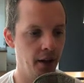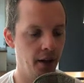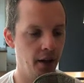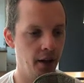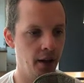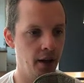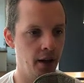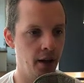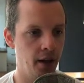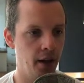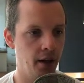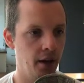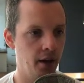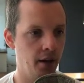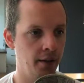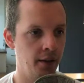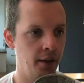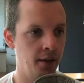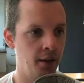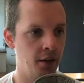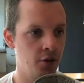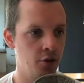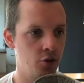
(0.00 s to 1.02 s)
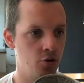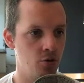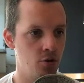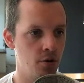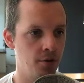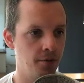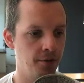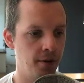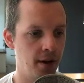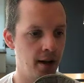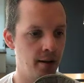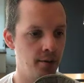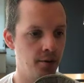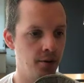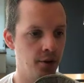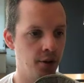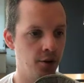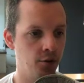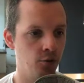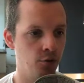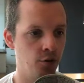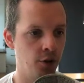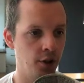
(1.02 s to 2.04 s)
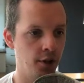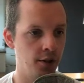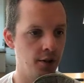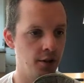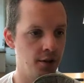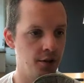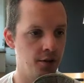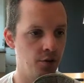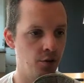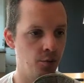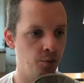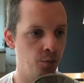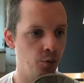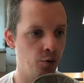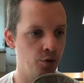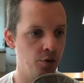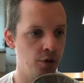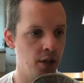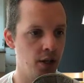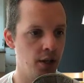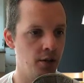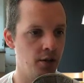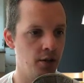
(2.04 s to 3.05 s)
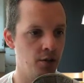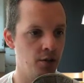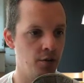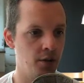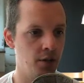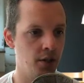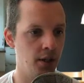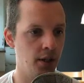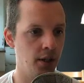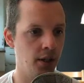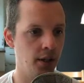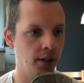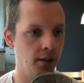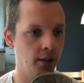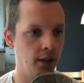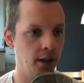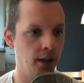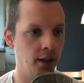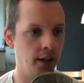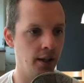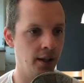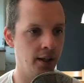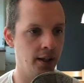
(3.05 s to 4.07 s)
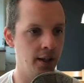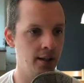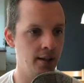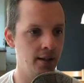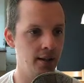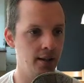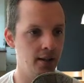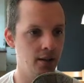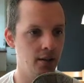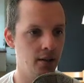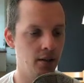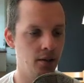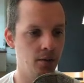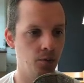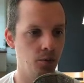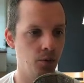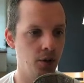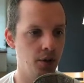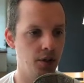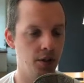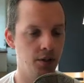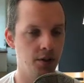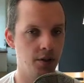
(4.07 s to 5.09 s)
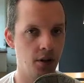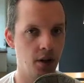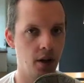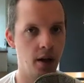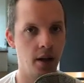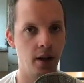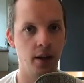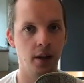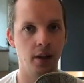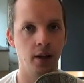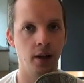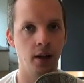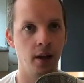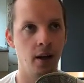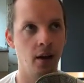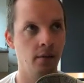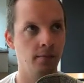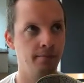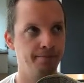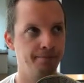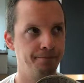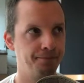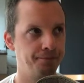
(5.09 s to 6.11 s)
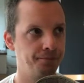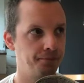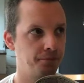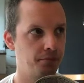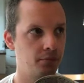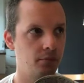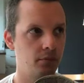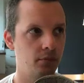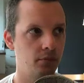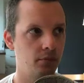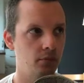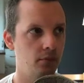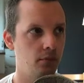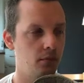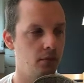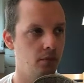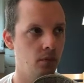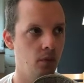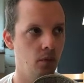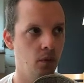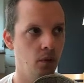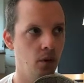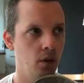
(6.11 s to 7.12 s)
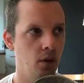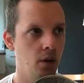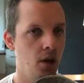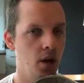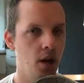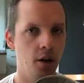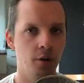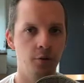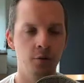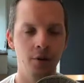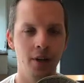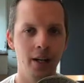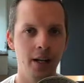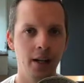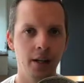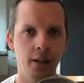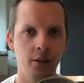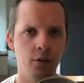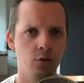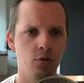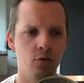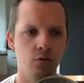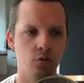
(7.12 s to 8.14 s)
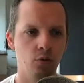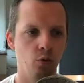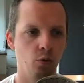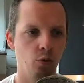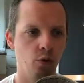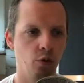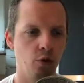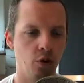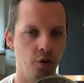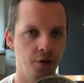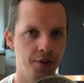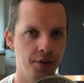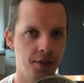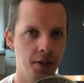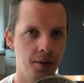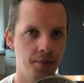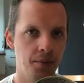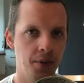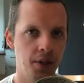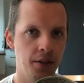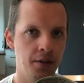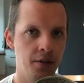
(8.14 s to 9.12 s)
And then I show off how you can organize your project using getit, which is like a really cool concept.